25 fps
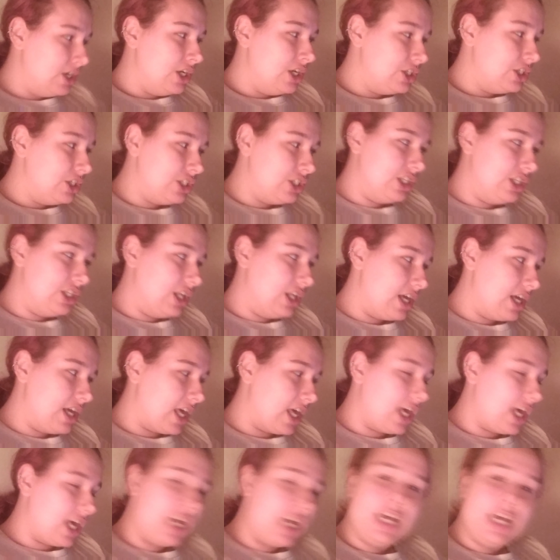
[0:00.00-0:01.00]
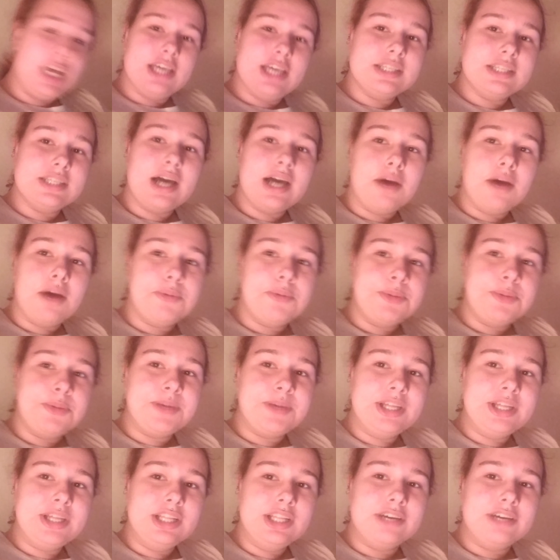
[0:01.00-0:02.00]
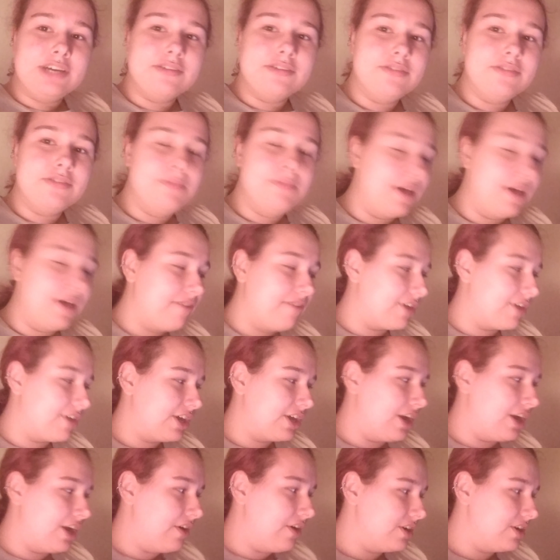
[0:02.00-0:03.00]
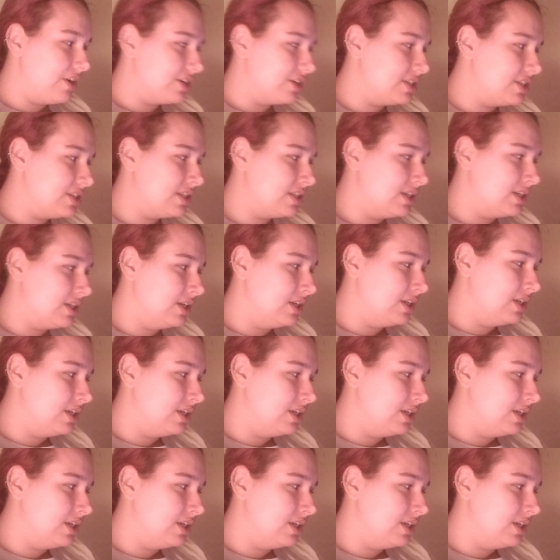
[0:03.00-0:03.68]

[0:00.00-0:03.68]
She is helping me live my vicarious